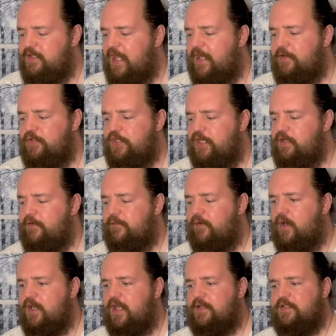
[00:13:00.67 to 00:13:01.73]
energy in the
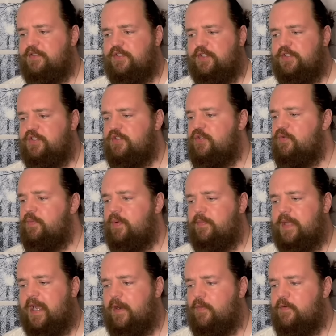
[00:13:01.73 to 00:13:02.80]
front end is just super
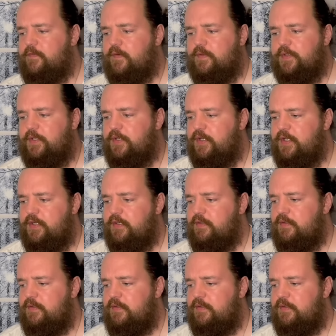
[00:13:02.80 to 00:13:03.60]
powerful and good.